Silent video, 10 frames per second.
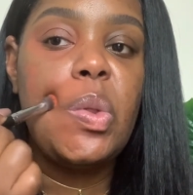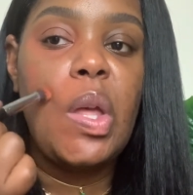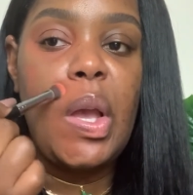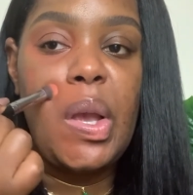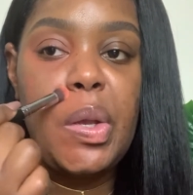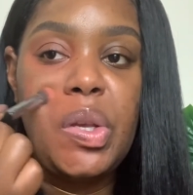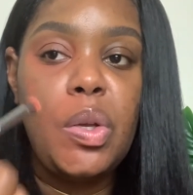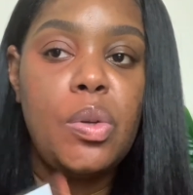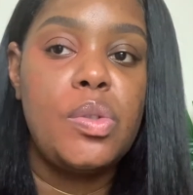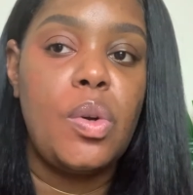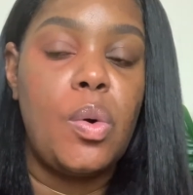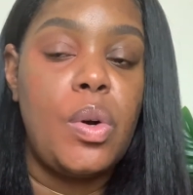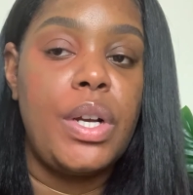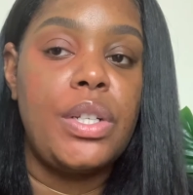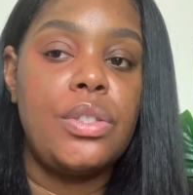they use
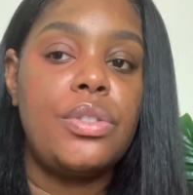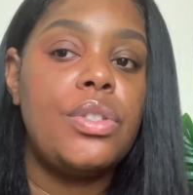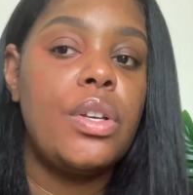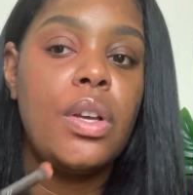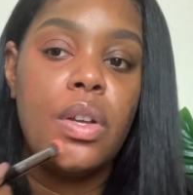orange